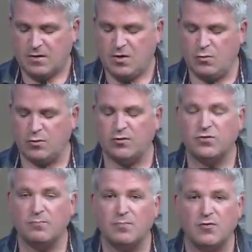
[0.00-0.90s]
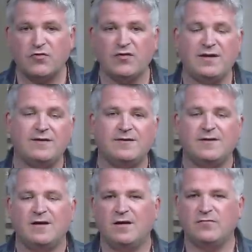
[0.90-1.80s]
You were at the mercy
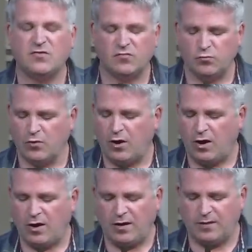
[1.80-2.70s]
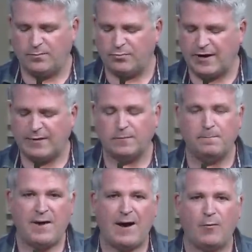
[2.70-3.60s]
of this raw, unbridled
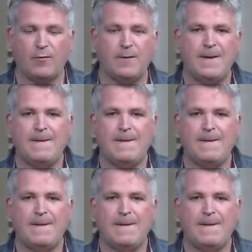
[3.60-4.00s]
power.